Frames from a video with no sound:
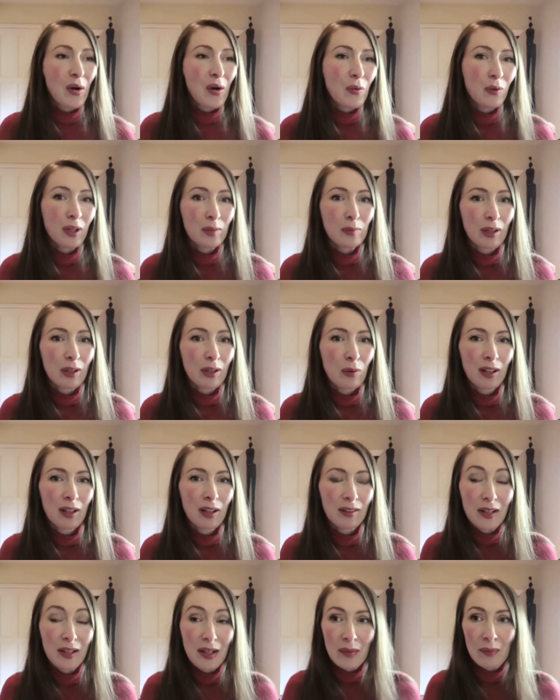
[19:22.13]
one by
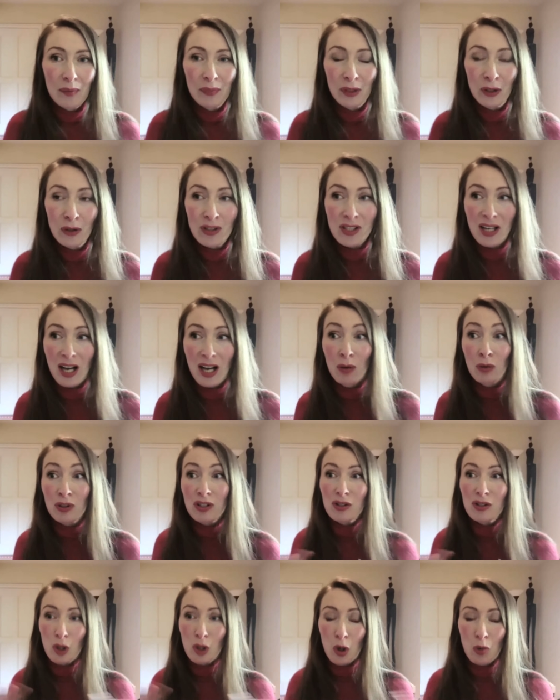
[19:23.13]
one, because I
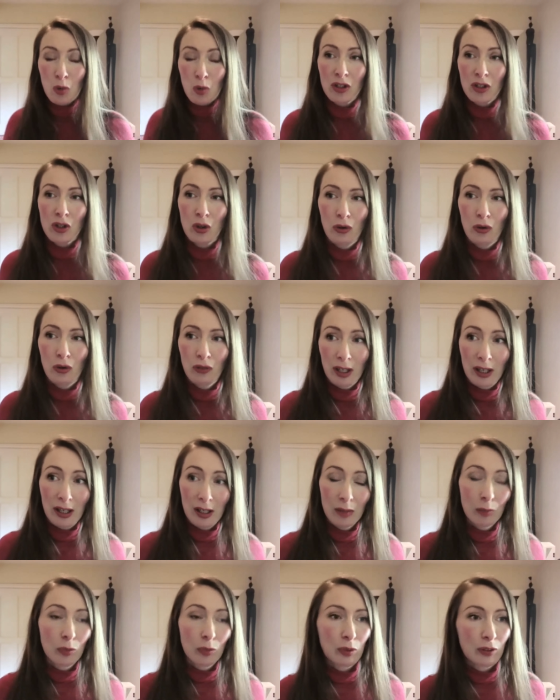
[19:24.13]
was so much
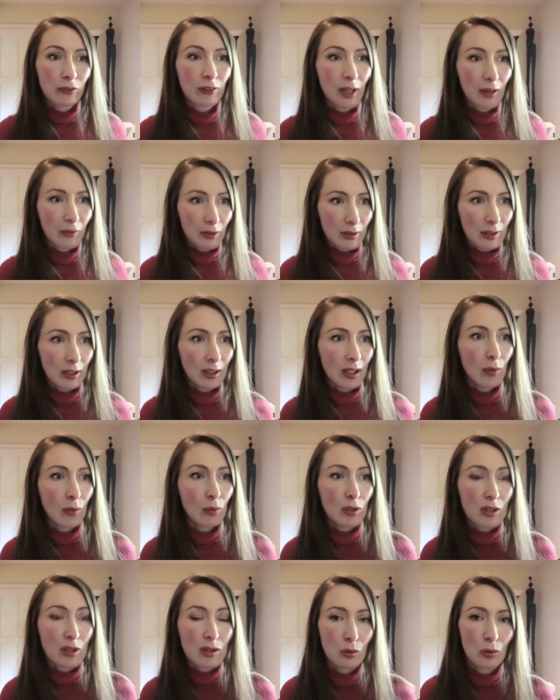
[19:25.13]
overwhelmed with everything I
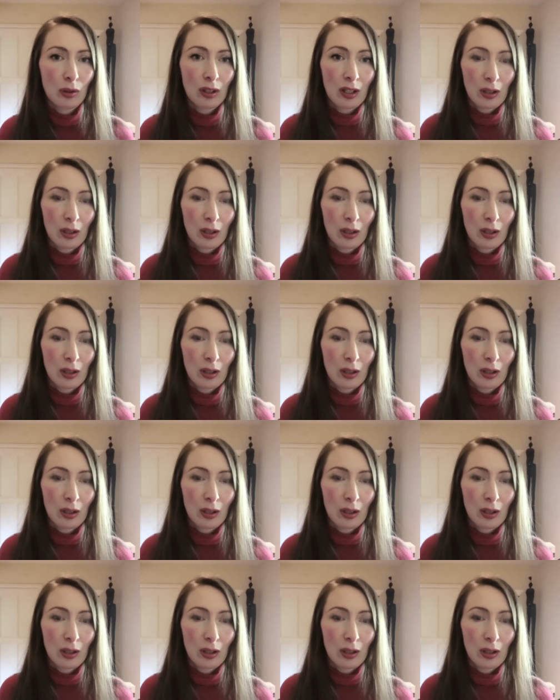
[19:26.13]
was doing.